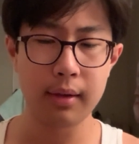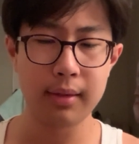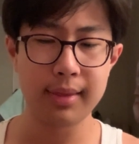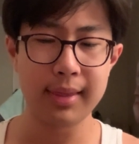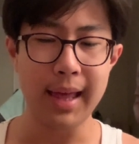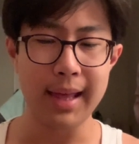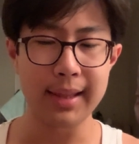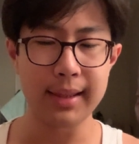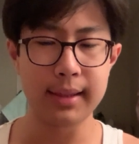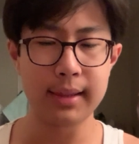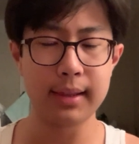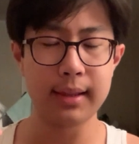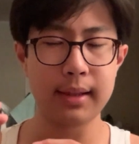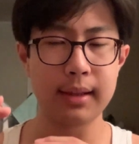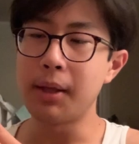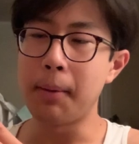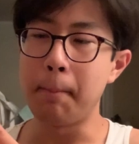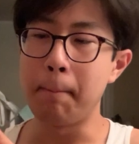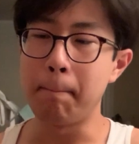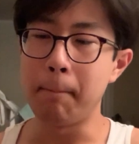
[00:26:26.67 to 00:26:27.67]
then
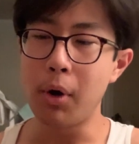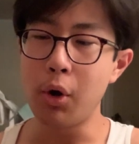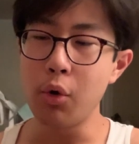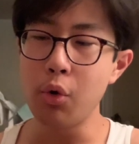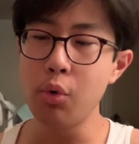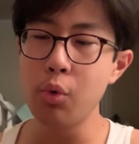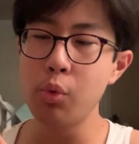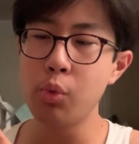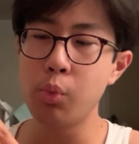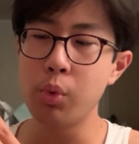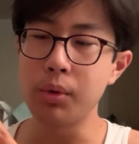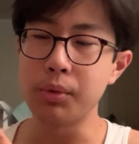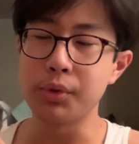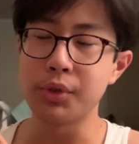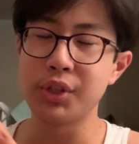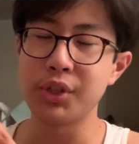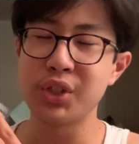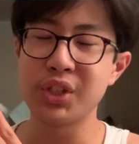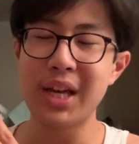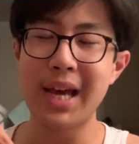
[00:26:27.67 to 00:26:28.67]
the mold will
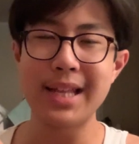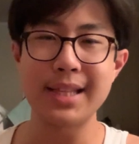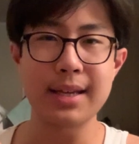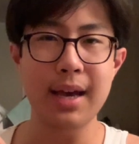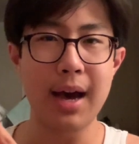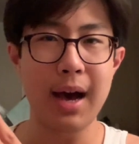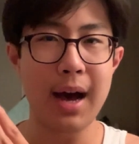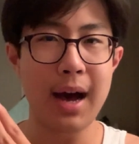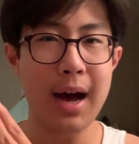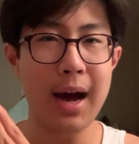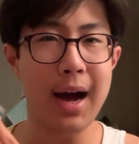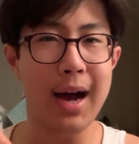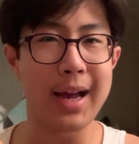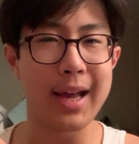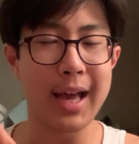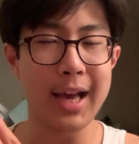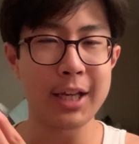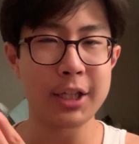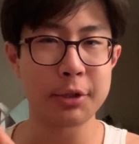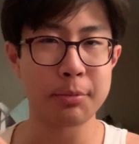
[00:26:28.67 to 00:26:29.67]
set high
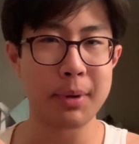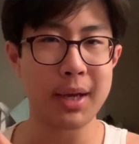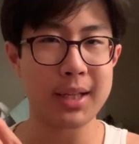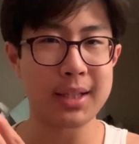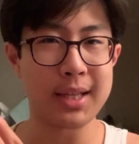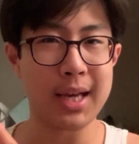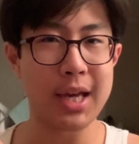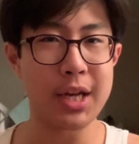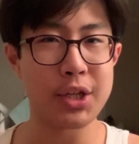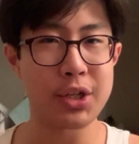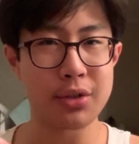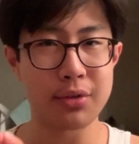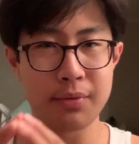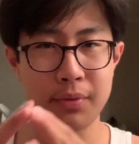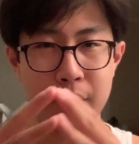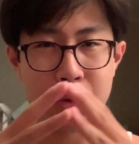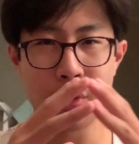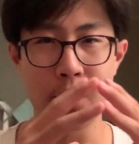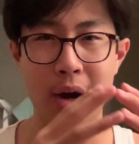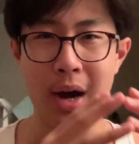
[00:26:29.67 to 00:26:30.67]
expectations
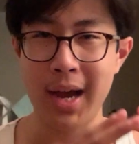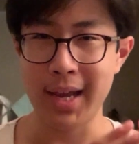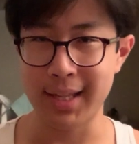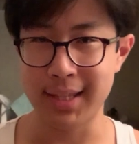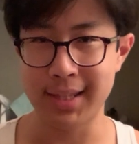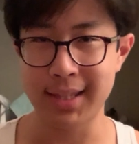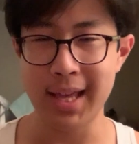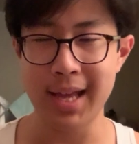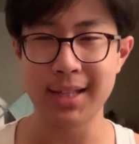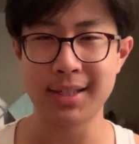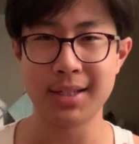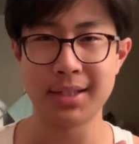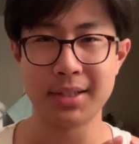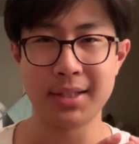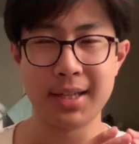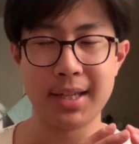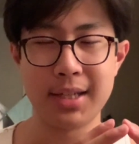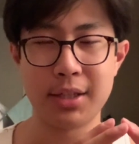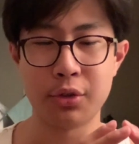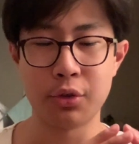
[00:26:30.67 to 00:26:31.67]
for your
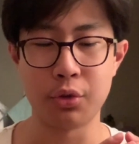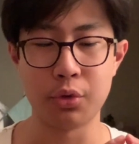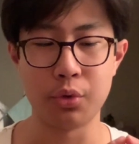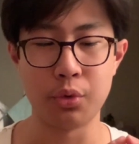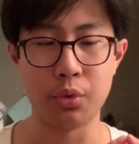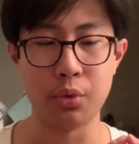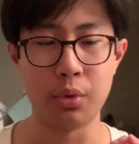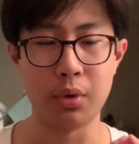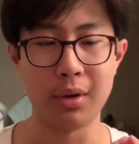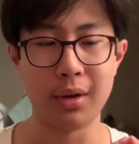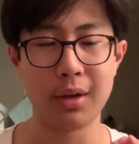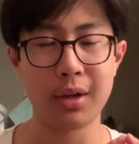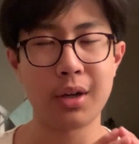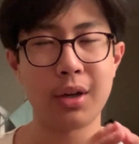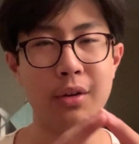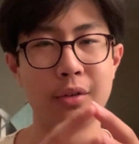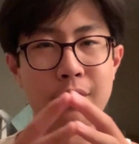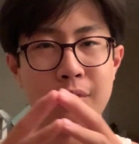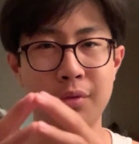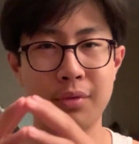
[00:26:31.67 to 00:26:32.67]
identity to
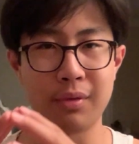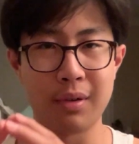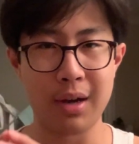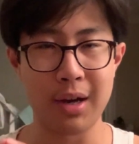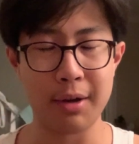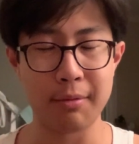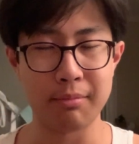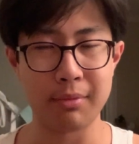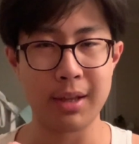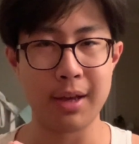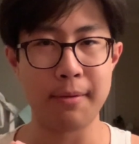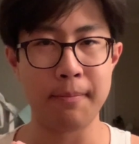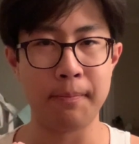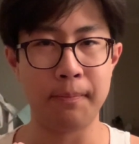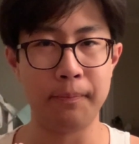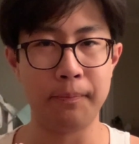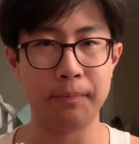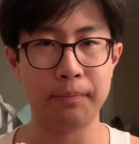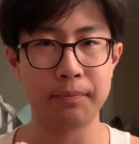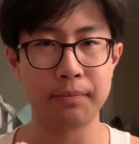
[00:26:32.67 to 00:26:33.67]
confirm them.
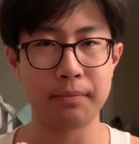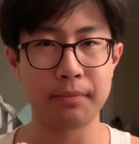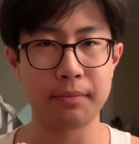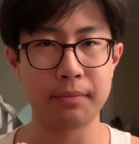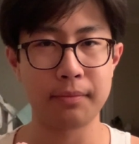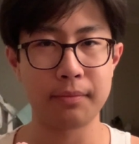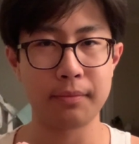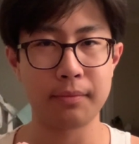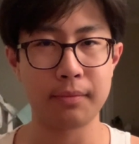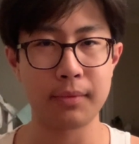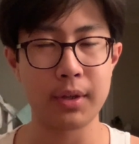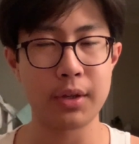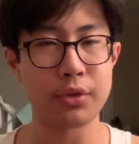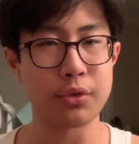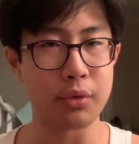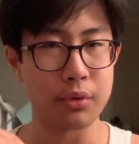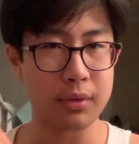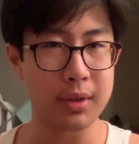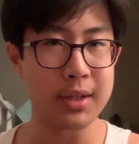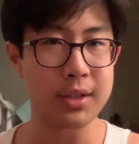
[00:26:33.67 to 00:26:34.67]

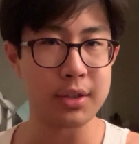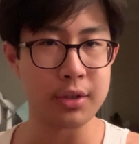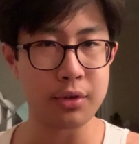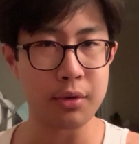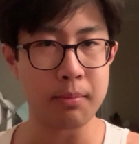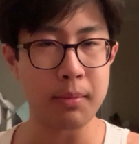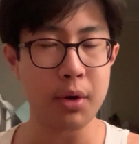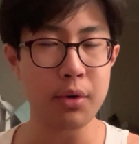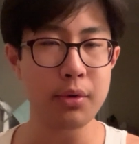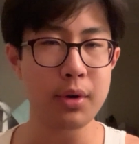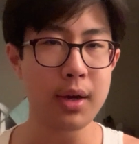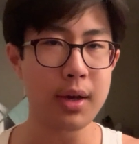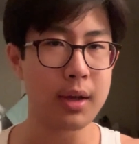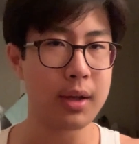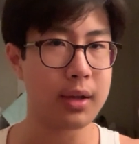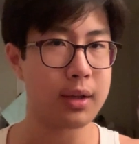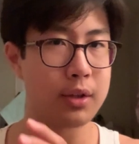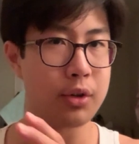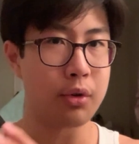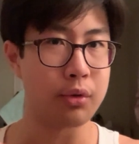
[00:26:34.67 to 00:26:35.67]
So this is your mold,
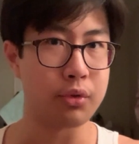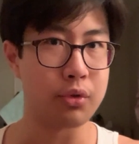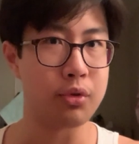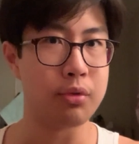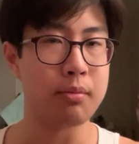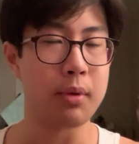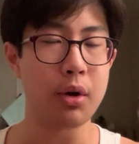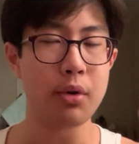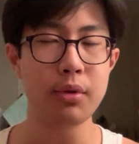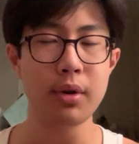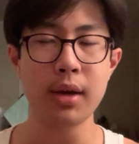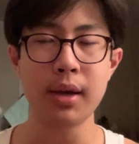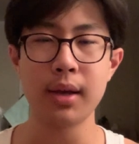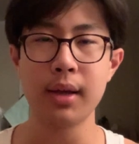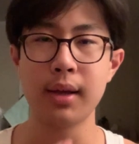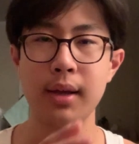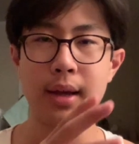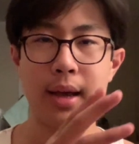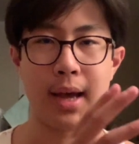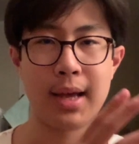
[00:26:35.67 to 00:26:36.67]
your new mold
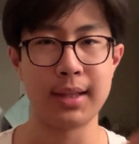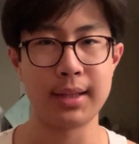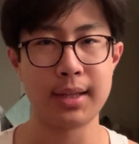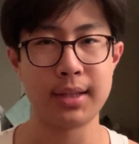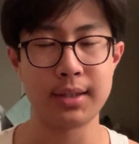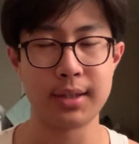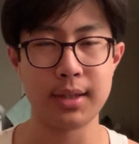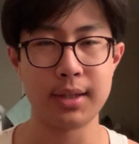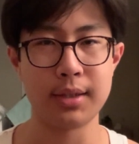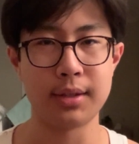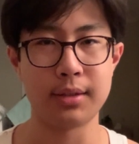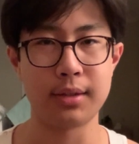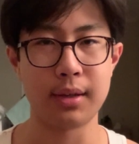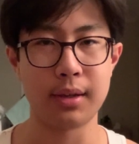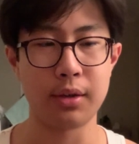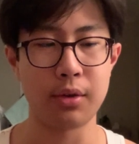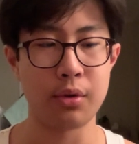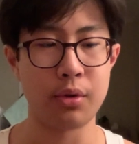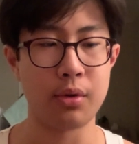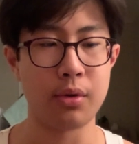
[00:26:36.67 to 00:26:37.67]
and this is
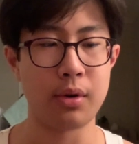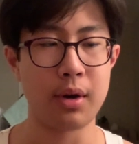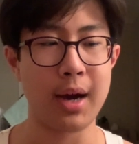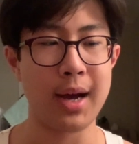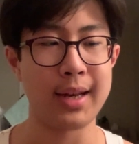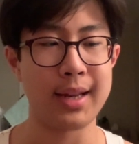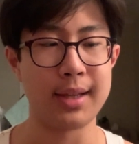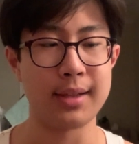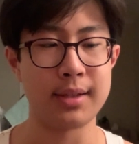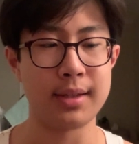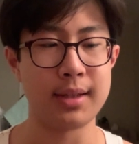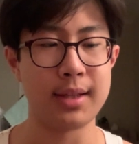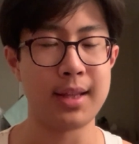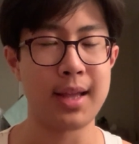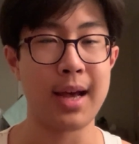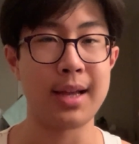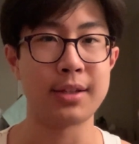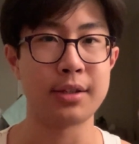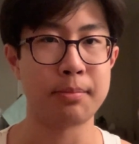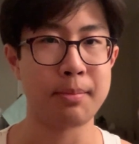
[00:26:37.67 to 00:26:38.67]
your identity
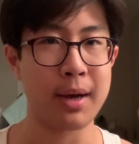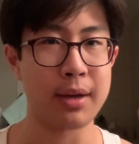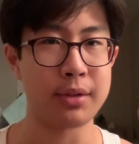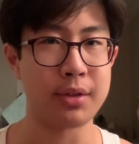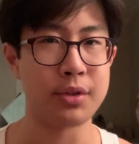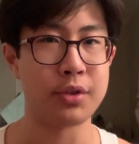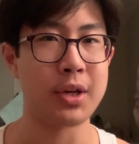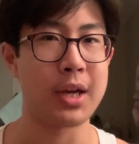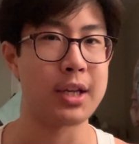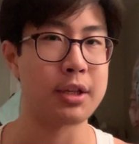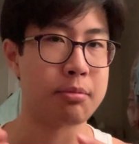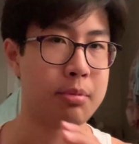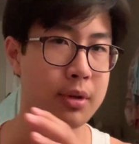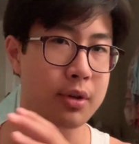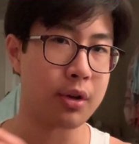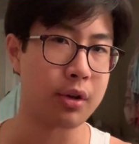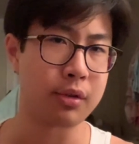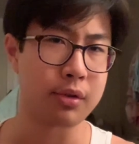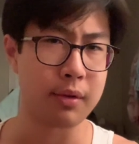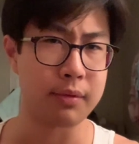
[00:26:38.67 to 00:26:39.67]
that's about to change
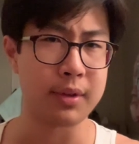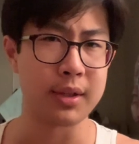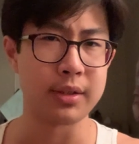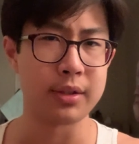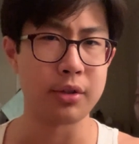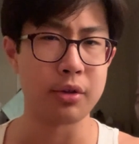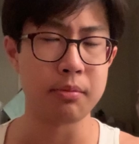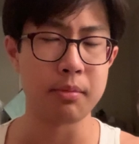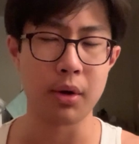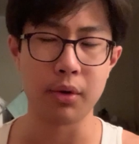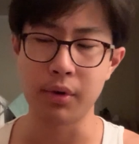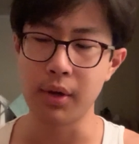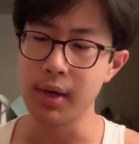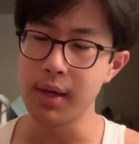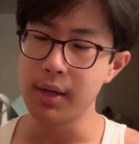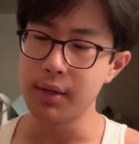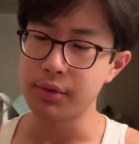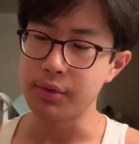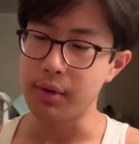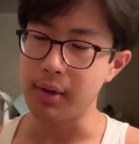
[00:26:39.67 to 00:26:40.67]
because of this new mode
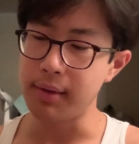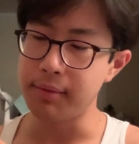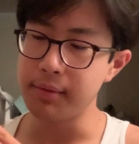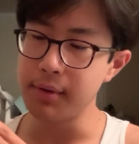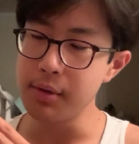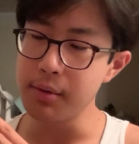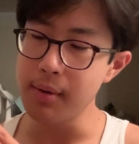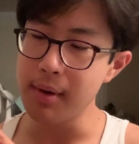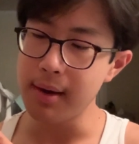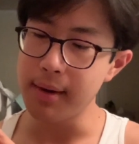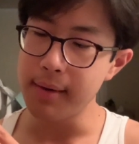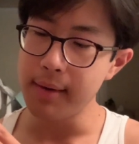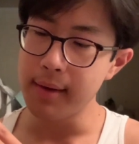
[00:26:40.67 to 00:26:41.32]
so if you